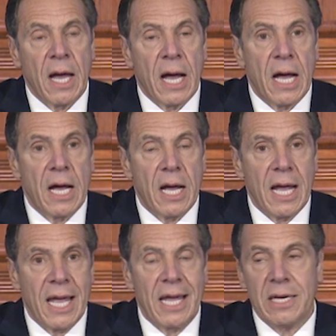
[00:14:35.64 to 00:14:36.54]
uh,
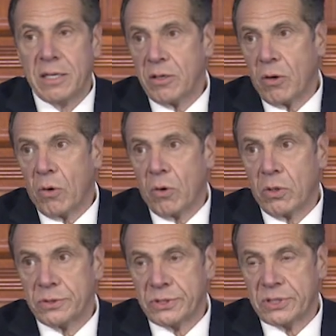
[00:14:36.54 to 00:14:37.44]
and
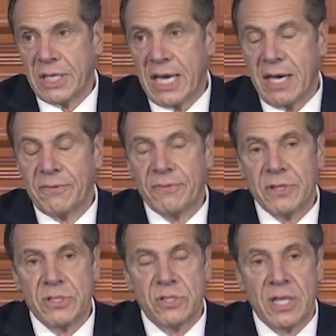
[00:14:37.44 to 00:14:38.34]
all staff.
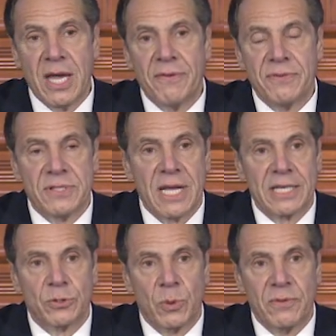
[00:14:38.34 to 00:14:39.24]
The staff is
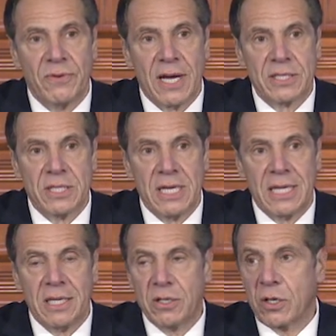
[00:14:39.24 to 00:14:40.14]
actually
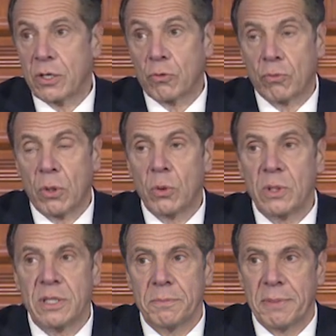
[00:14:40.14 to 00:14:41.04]
vaccinated on a
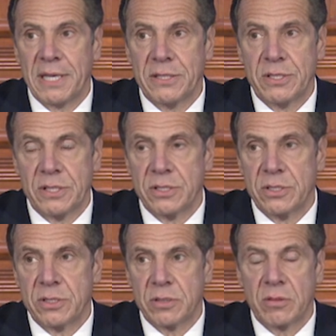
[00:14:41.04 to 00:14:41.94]
rolling
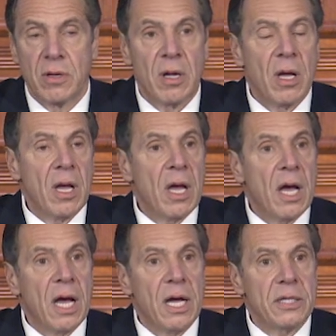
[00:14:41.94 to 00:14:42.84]
basis.
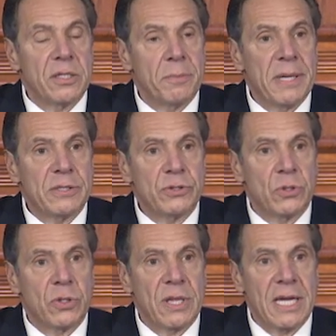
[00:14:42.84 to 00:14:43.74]
Uh, to make
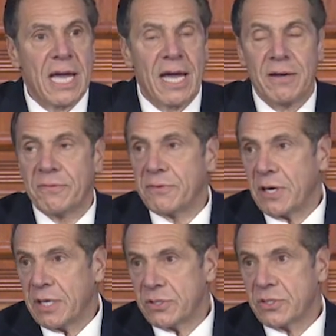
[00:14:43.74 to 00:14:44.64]
sure they have
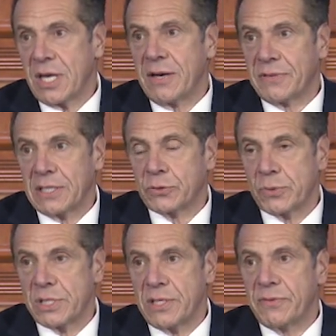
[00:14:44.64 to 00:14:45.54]
uh, staff that's
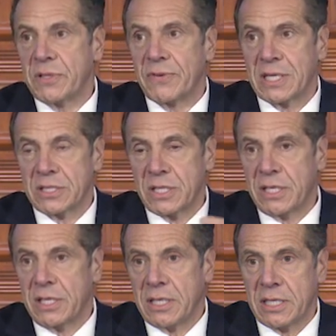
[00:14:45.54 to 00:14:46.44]
receiving the
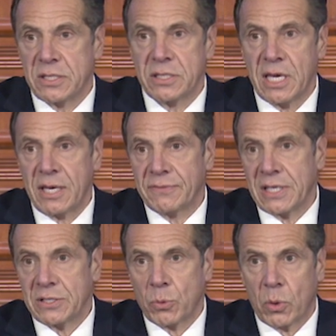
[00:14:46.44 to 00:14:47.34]
vaccine and staff
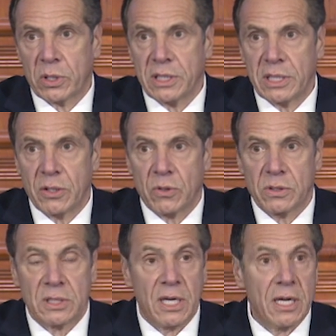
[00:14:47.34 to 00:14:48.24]
that's working at
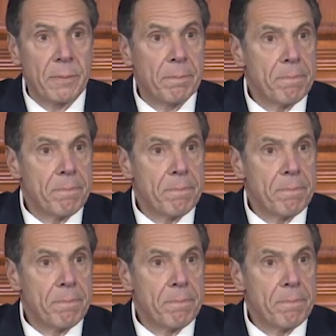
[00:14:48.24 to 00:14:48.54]
all time.